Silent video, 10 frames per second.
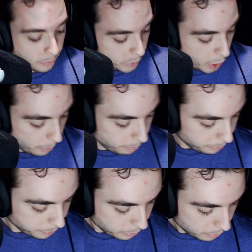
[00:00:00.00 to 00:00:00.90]
So
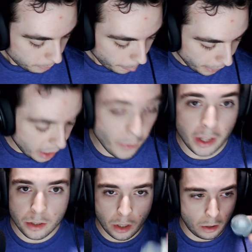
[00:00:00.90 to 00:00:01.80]
anyway,
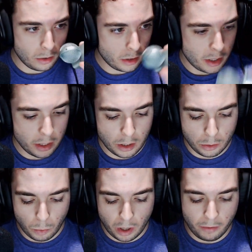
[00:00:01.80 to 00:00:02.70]
so this is
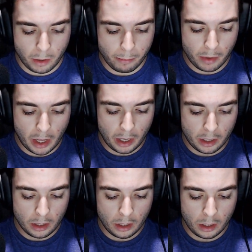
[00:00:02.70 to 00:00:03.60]
one of them
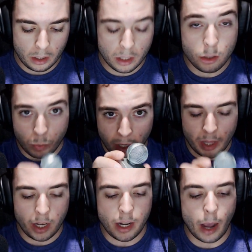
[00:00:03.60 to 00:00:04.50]
this is one of
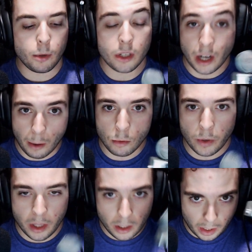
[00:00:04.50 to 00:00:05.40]
the adapters that comes
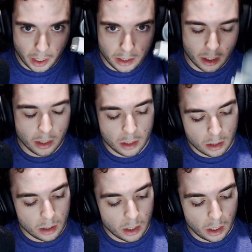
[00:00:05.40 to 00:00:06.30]
with it. Like I said, this
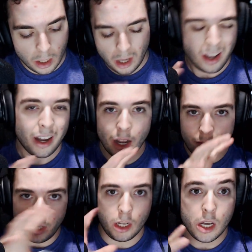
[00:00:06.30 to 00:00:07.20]
is the kind
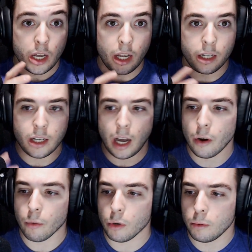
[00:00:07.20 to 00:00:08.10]
of the
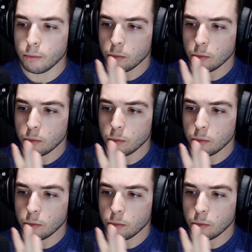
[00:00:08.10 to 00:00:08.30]
entire room.